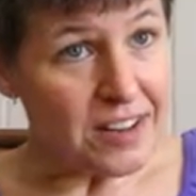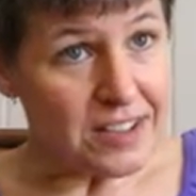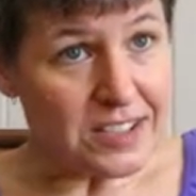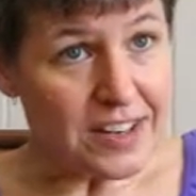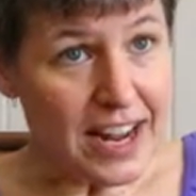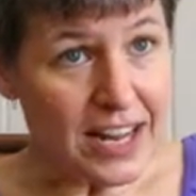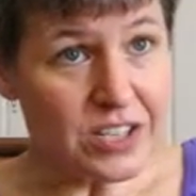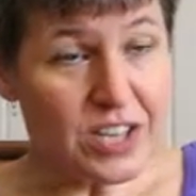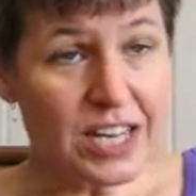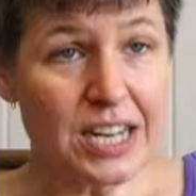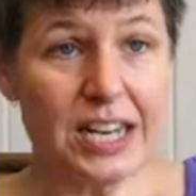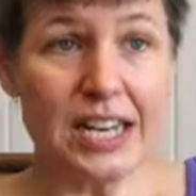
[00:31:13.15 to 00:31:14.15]
alter
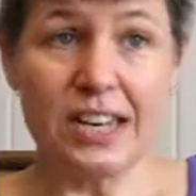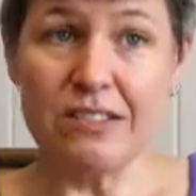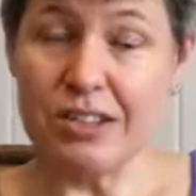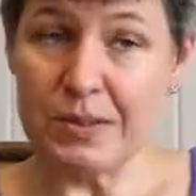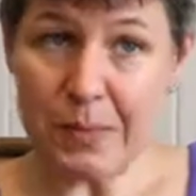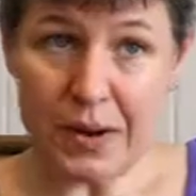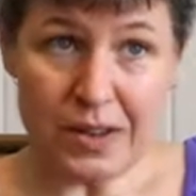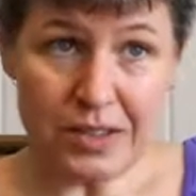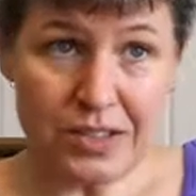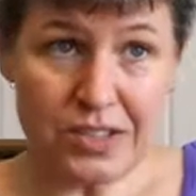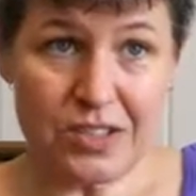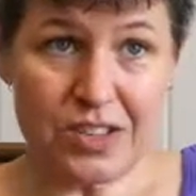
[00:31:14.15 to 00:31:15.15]
hatching in
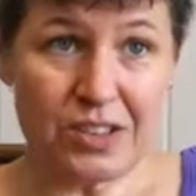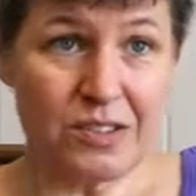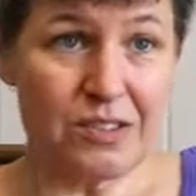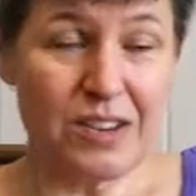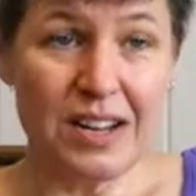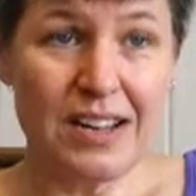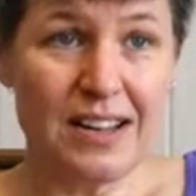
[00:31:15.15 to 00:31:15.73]
response to